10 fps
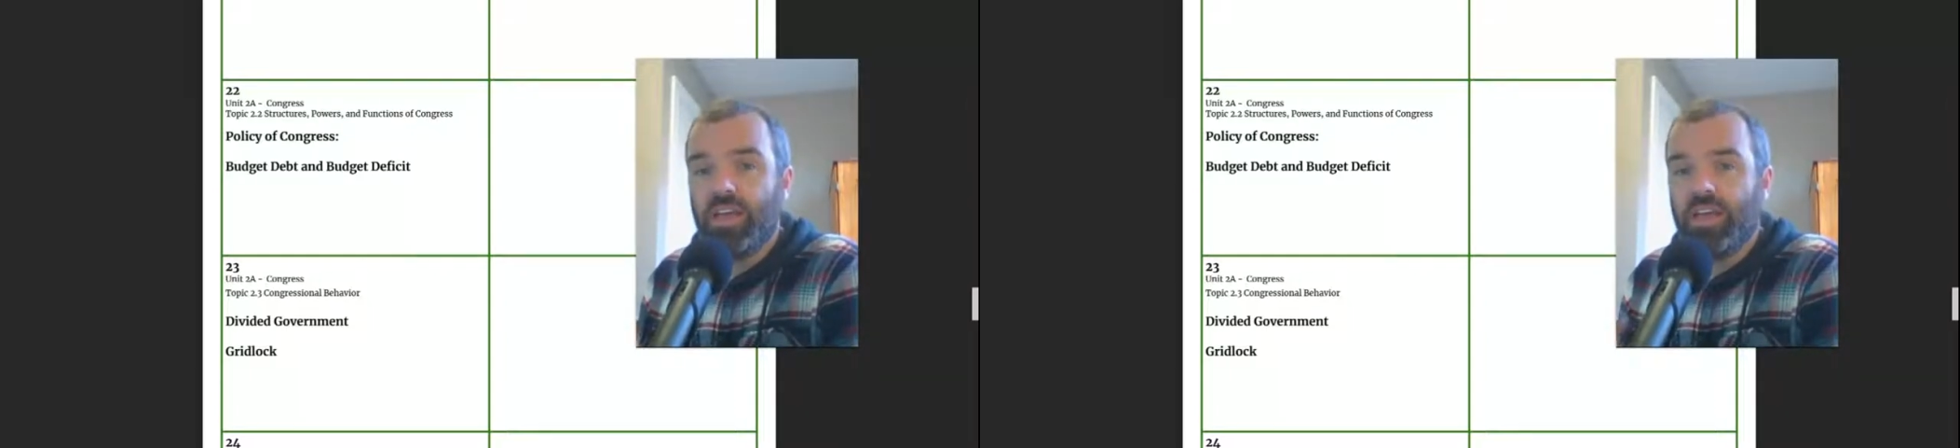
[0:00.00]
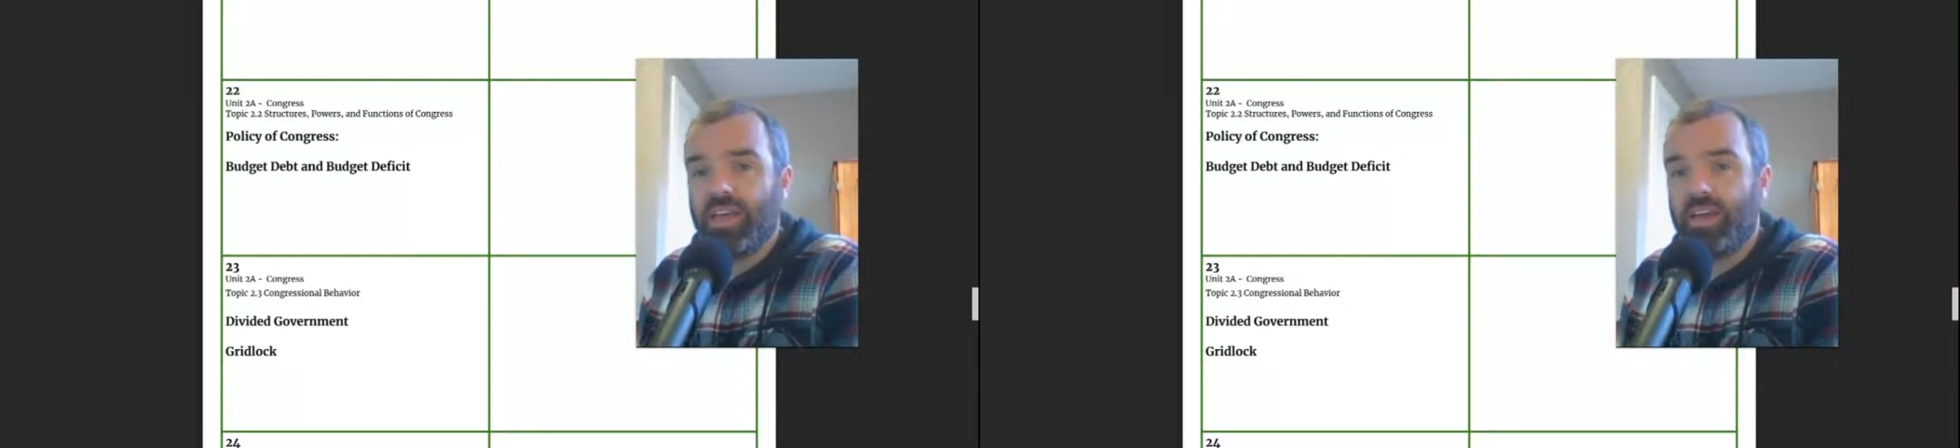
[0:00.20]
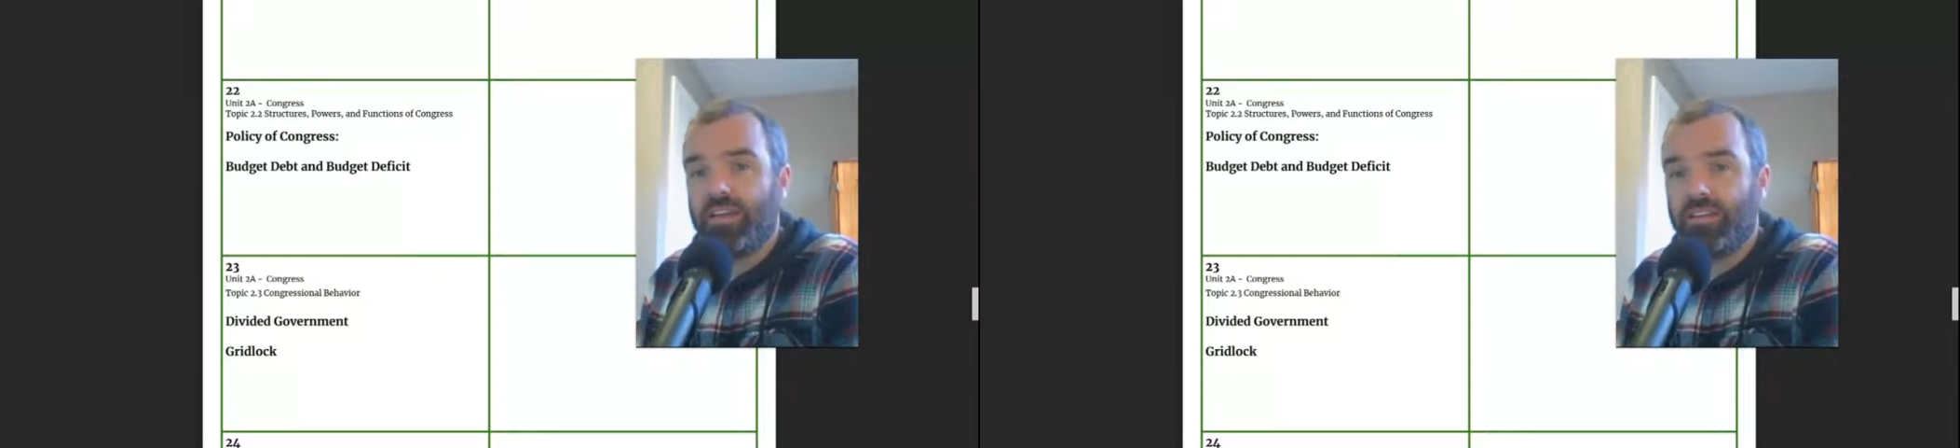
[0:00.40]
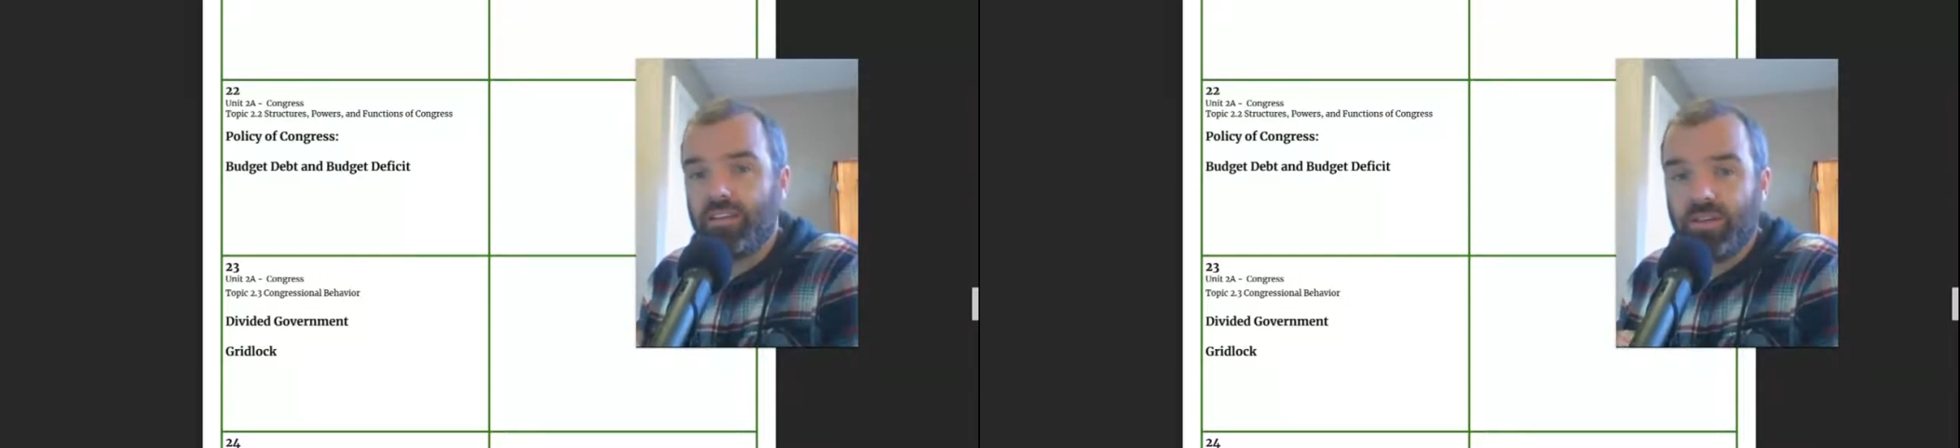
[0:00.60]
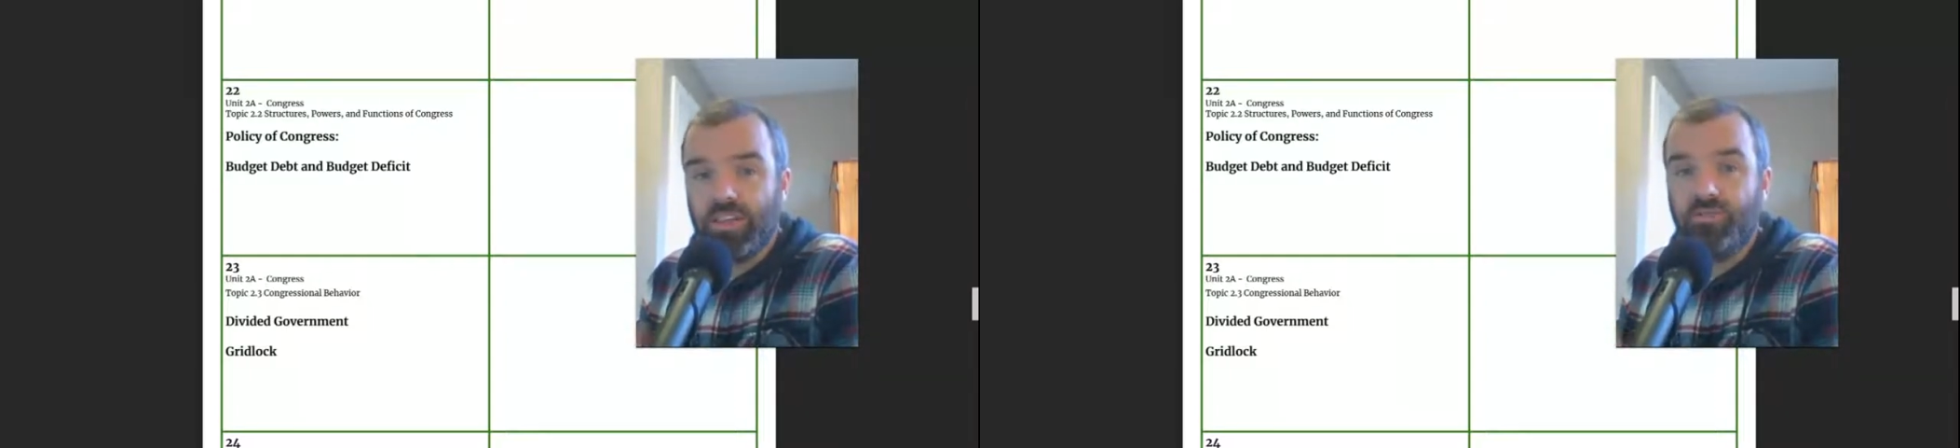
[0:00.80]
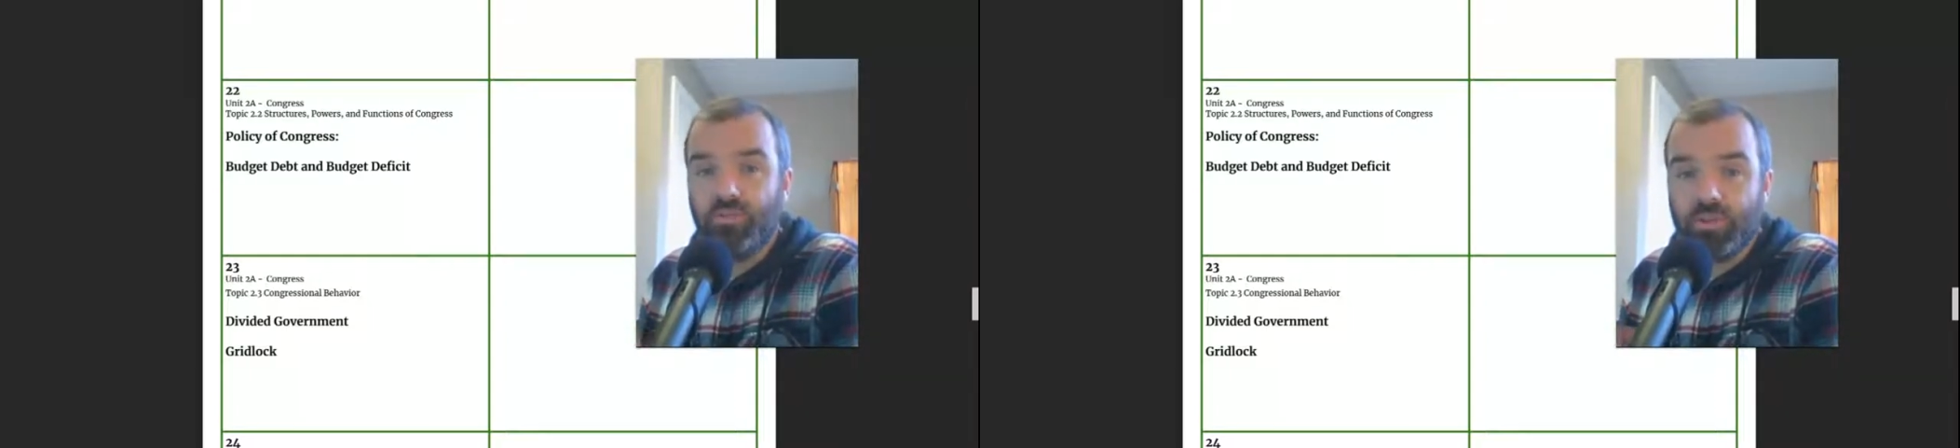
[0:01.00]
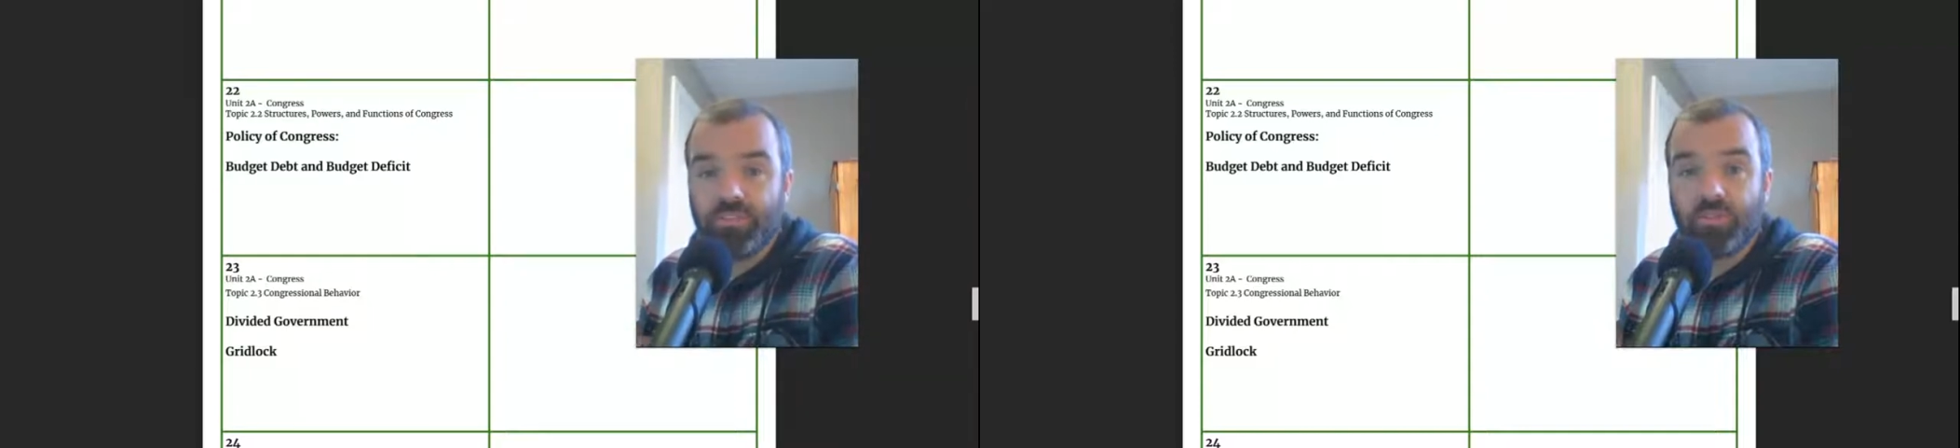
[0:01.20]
and influencing